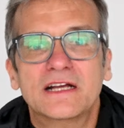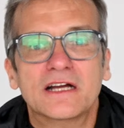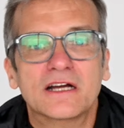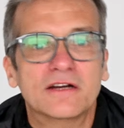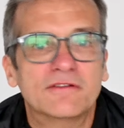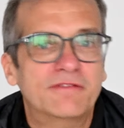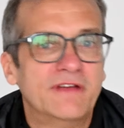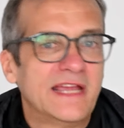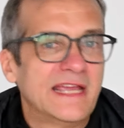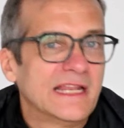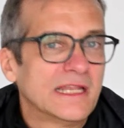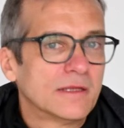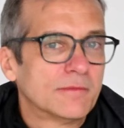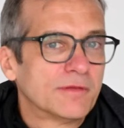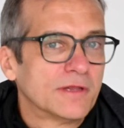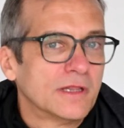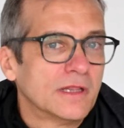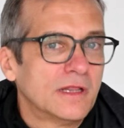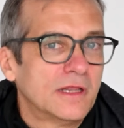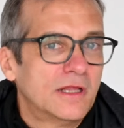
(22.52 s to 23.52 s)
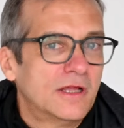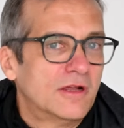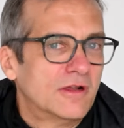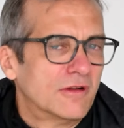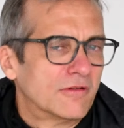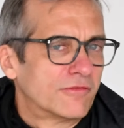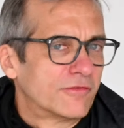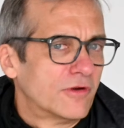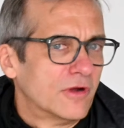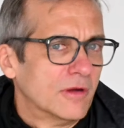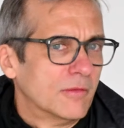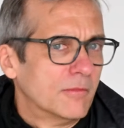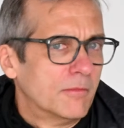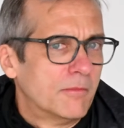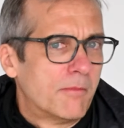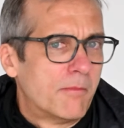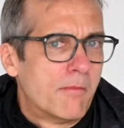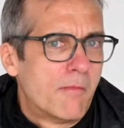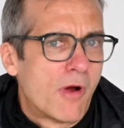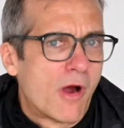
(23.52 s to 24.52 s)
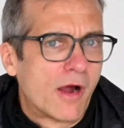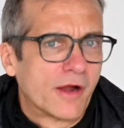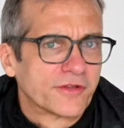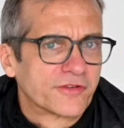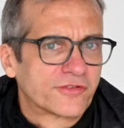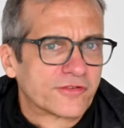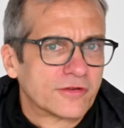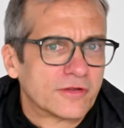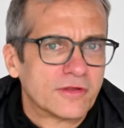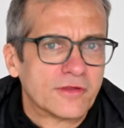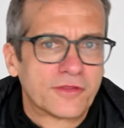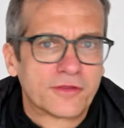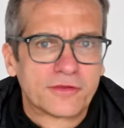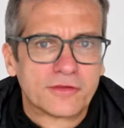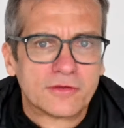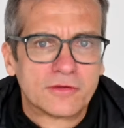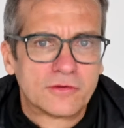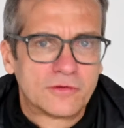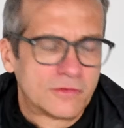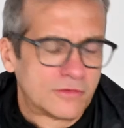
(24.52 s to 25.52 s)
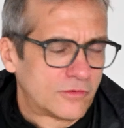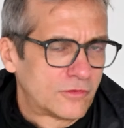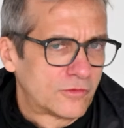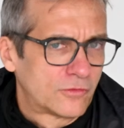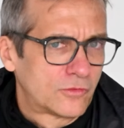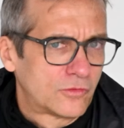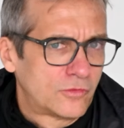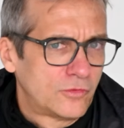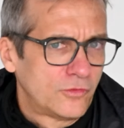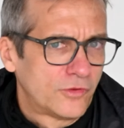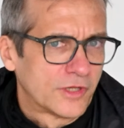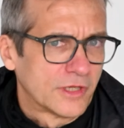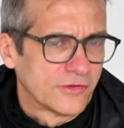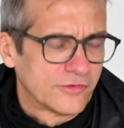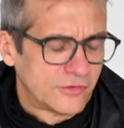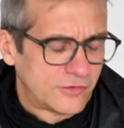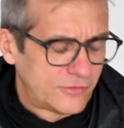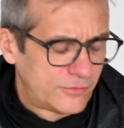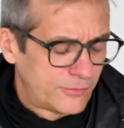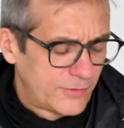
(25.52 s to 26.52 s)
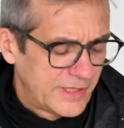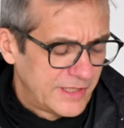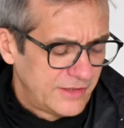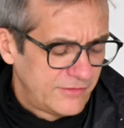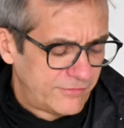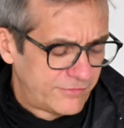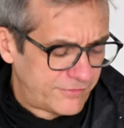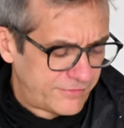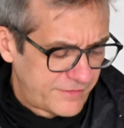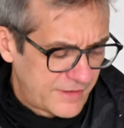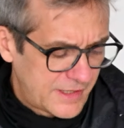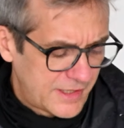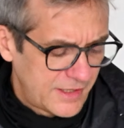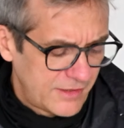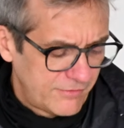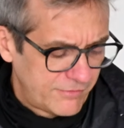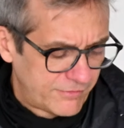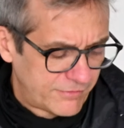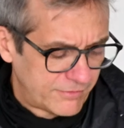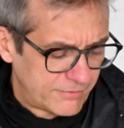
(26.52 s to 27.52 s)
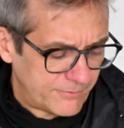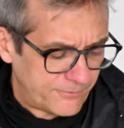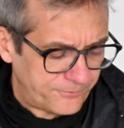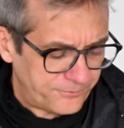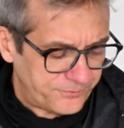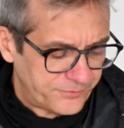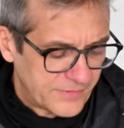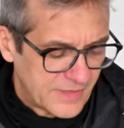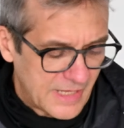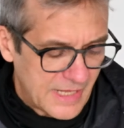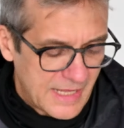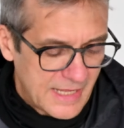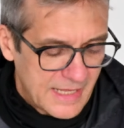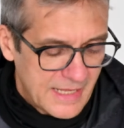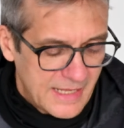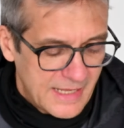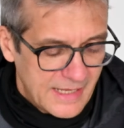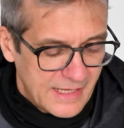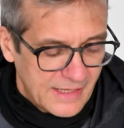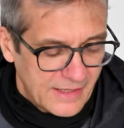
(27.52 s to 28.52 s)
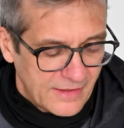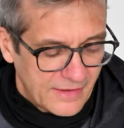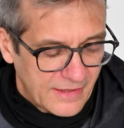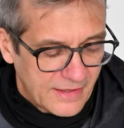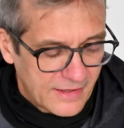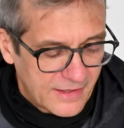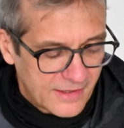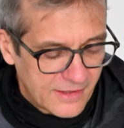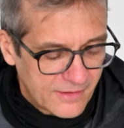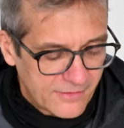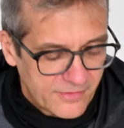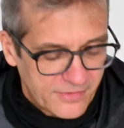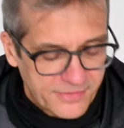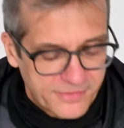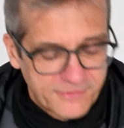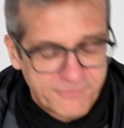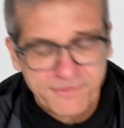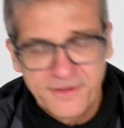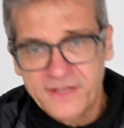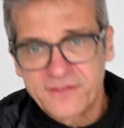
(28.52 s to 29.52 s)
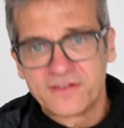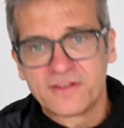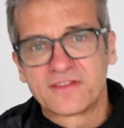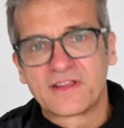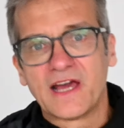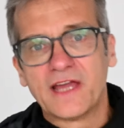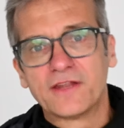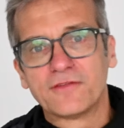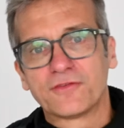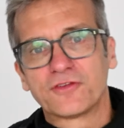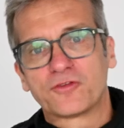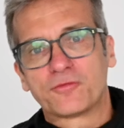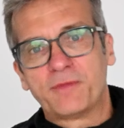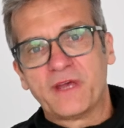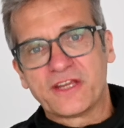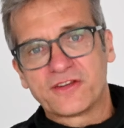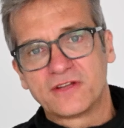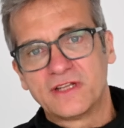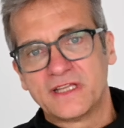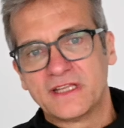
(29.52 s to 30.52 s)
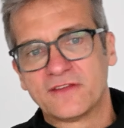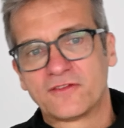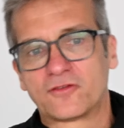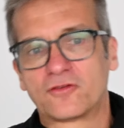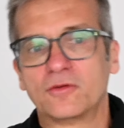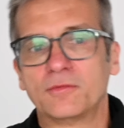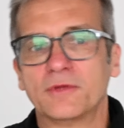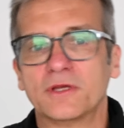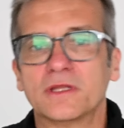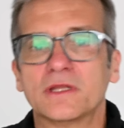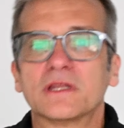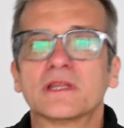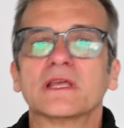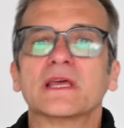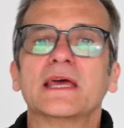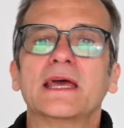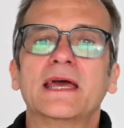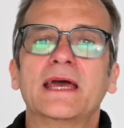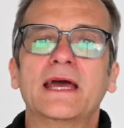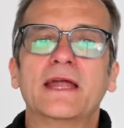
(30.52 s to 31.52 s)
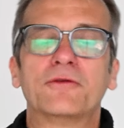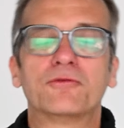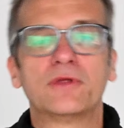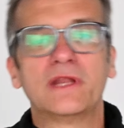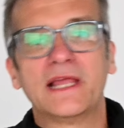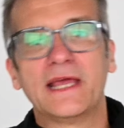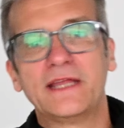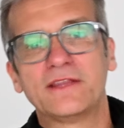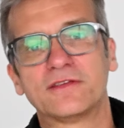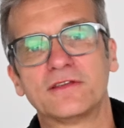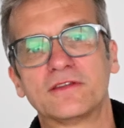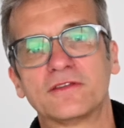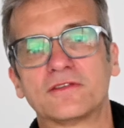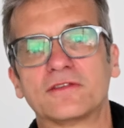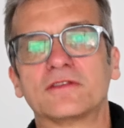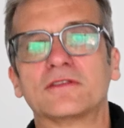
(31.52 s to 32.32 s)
available from March 2025. The Flux is kind of a special instrument and related